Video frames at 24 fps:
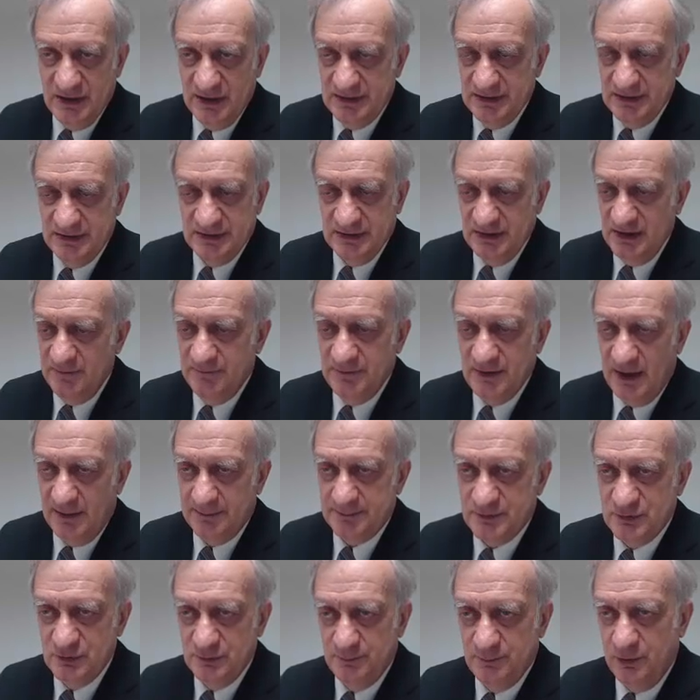and even
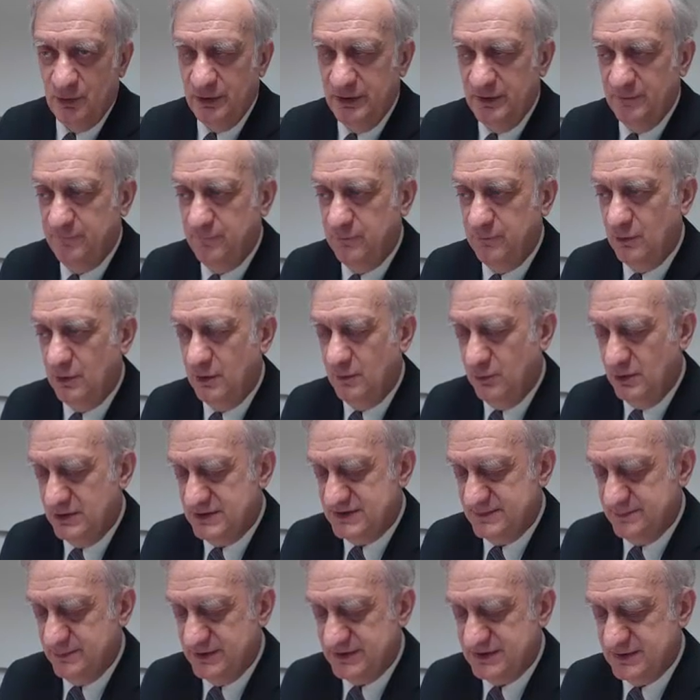up to 0.4
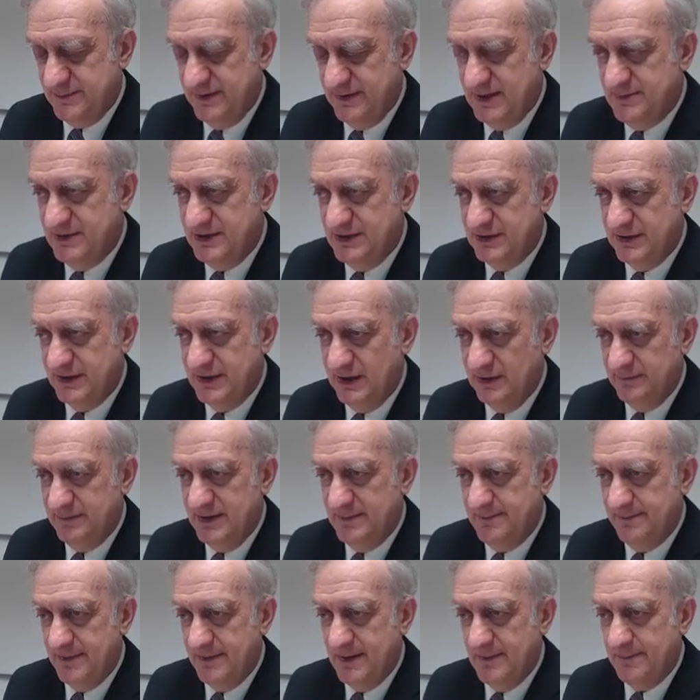watts per square meter Kelvin.